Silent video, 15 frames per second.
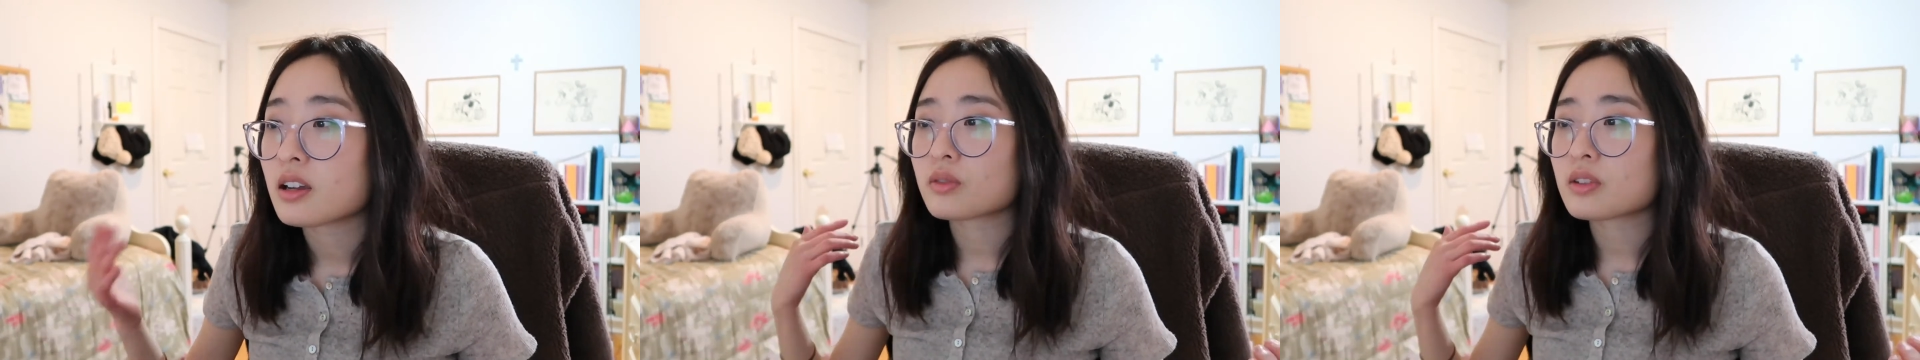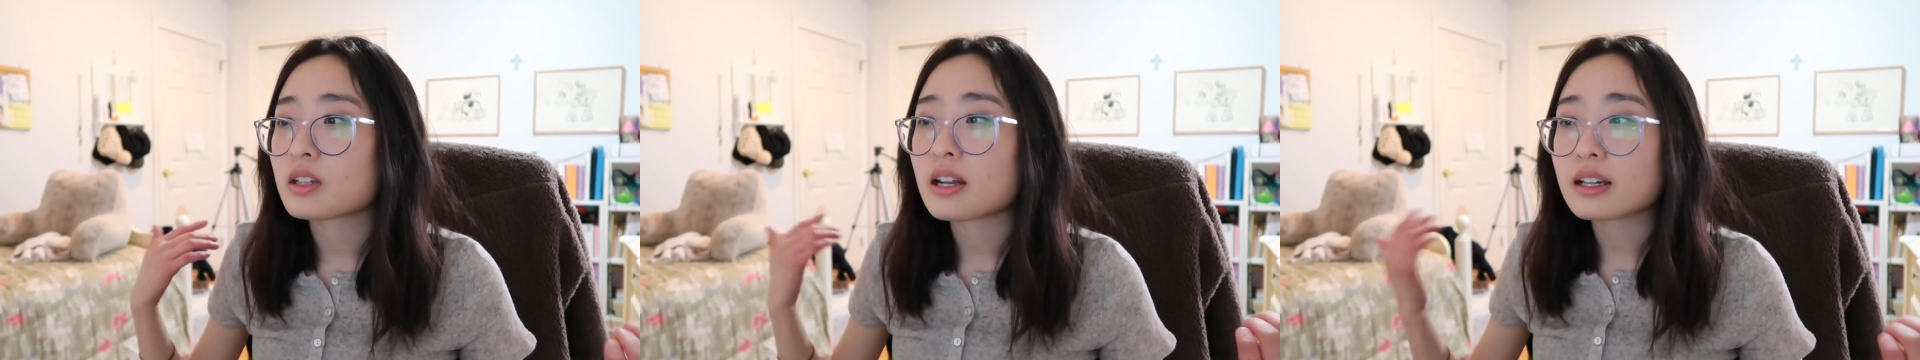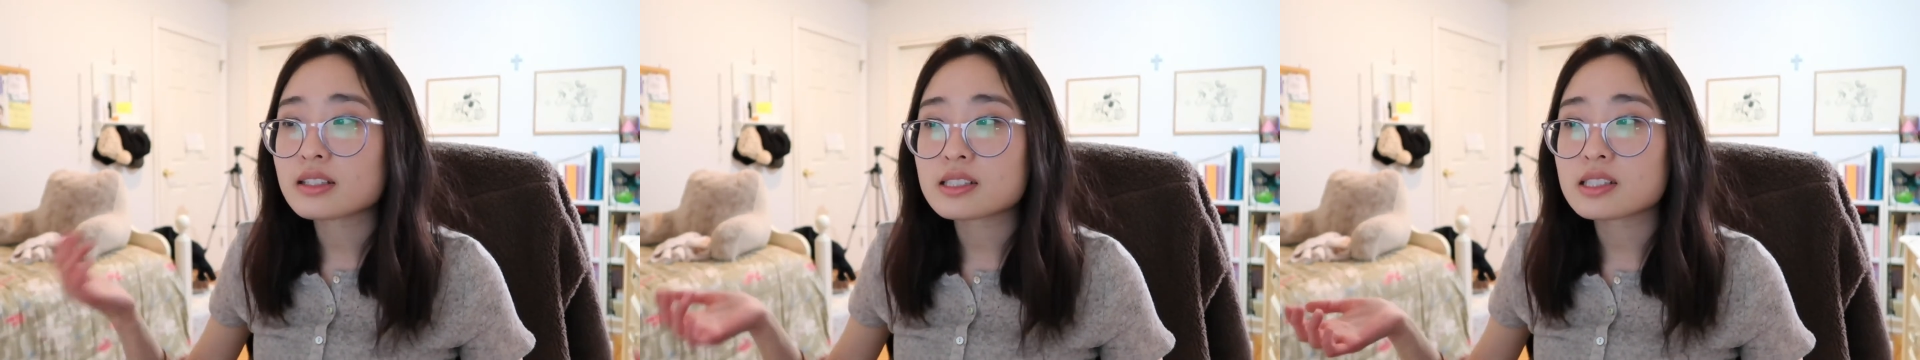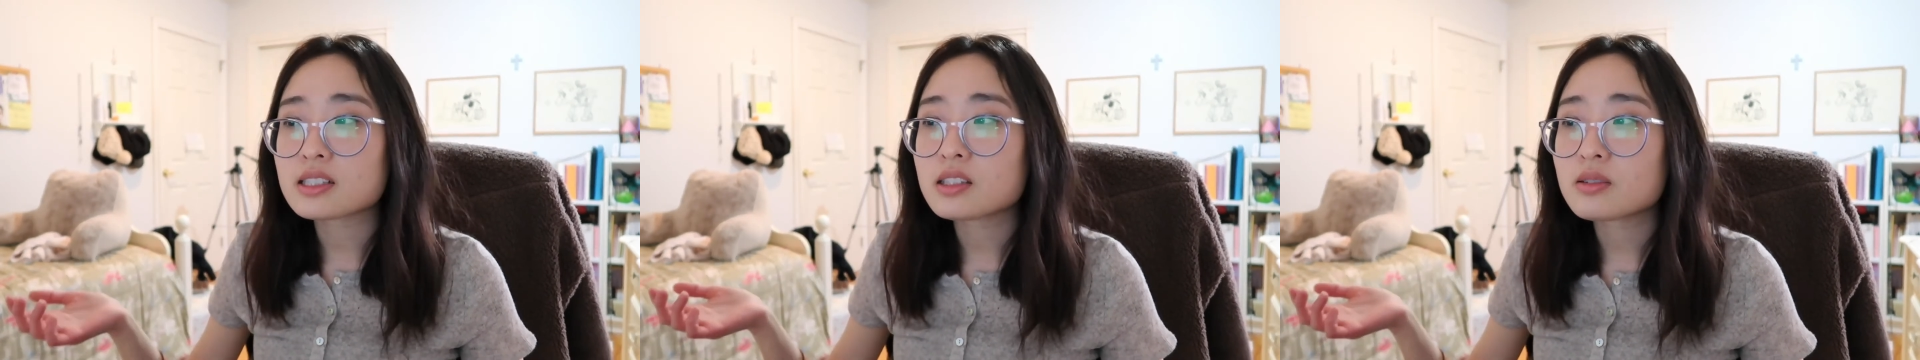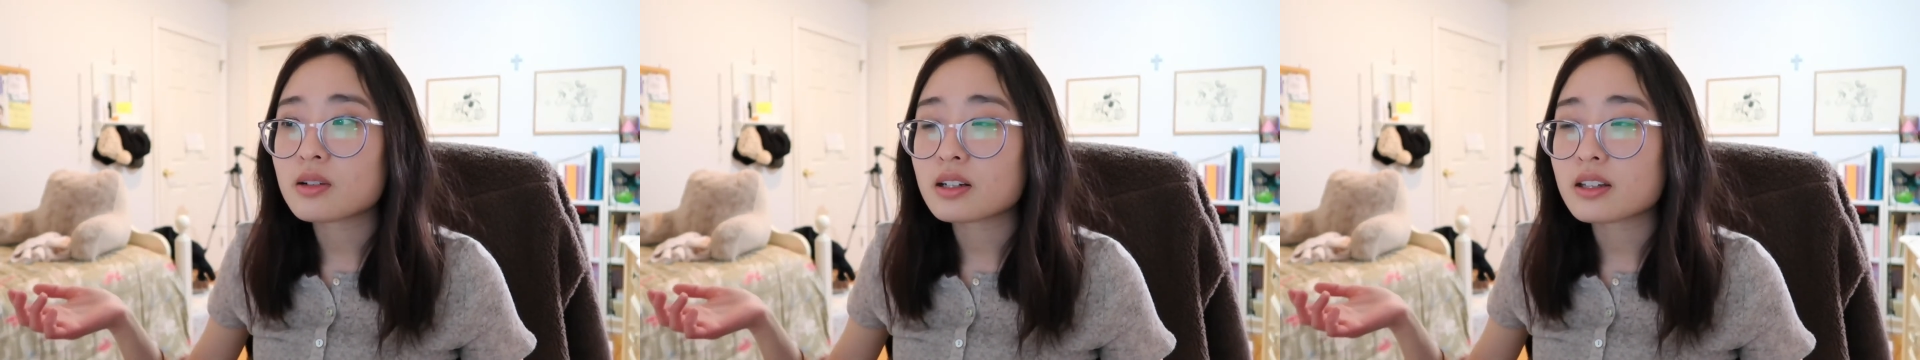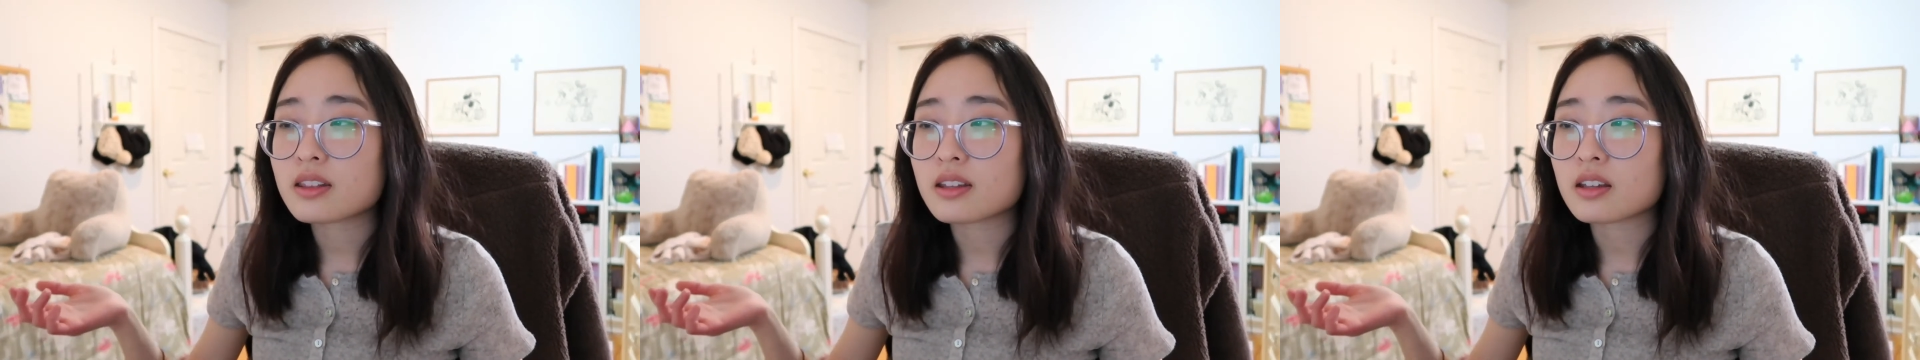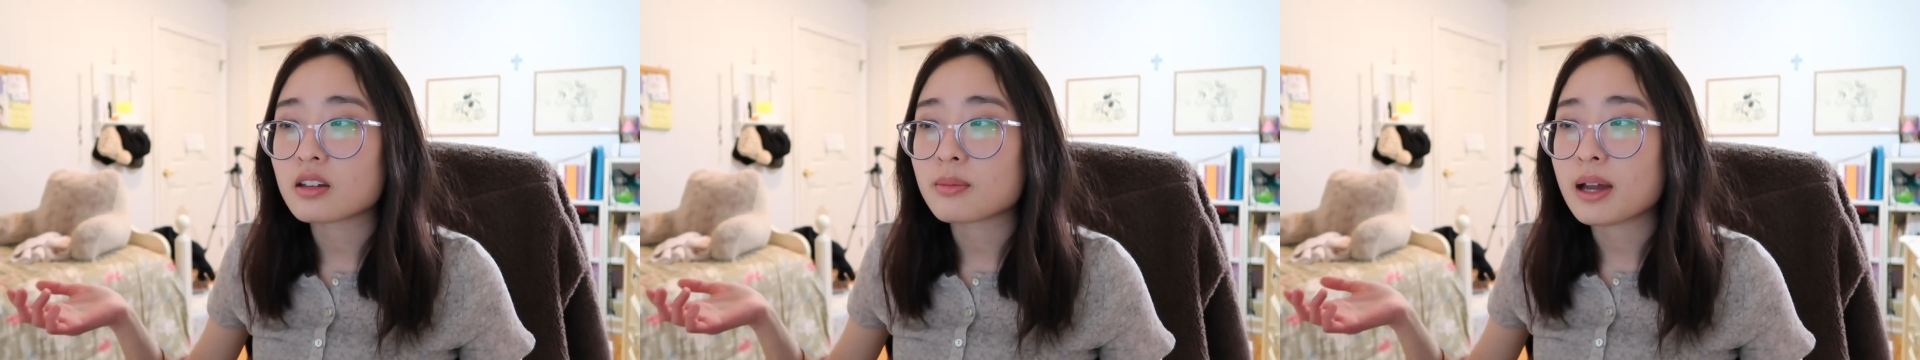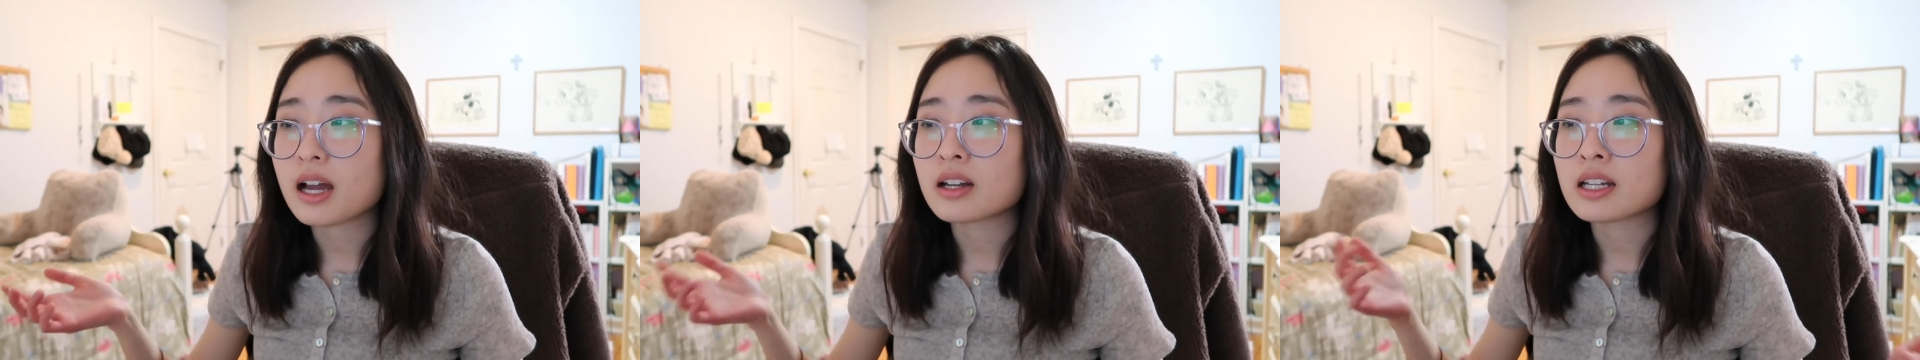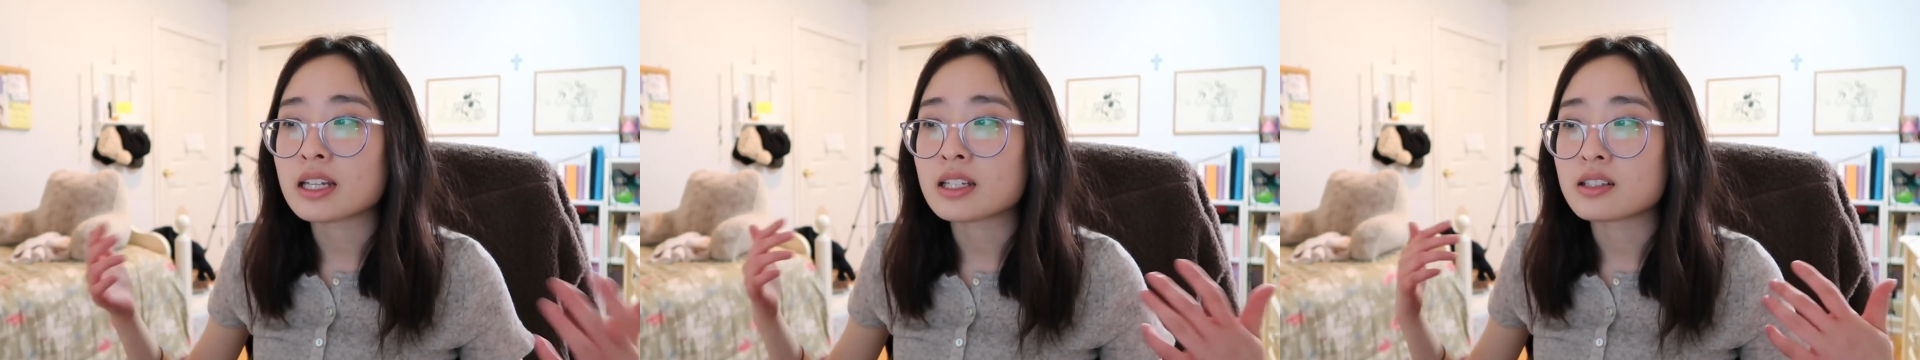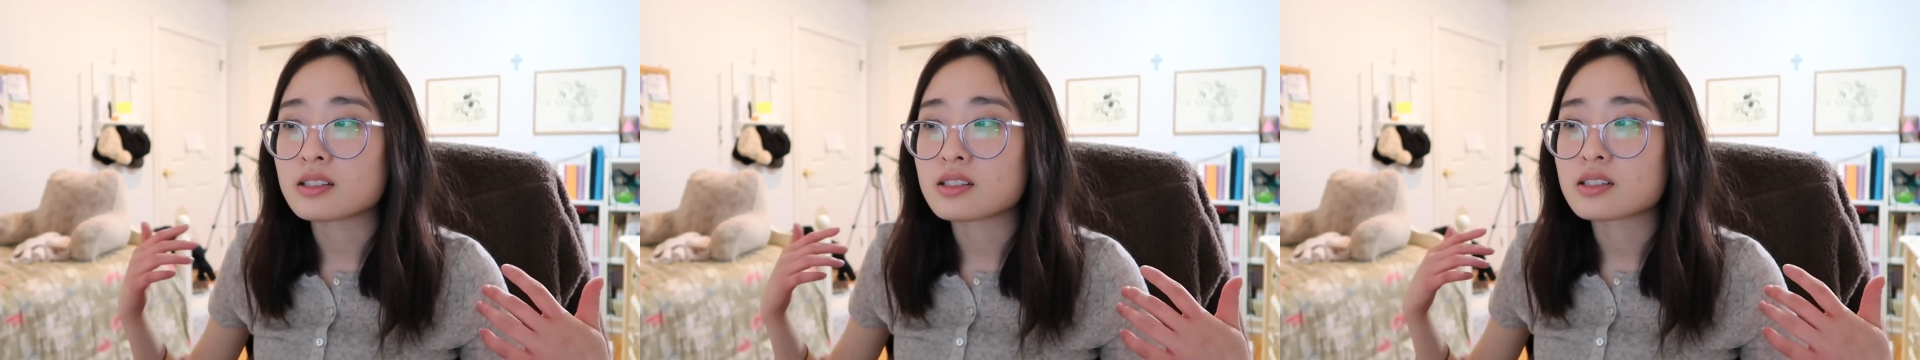the next thing you want to think about
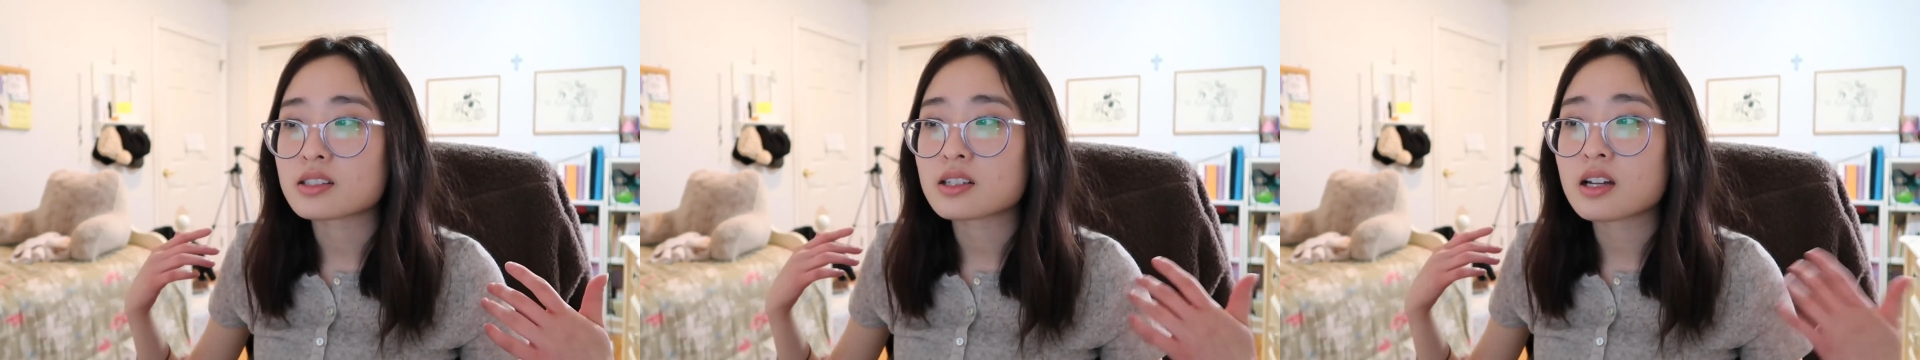is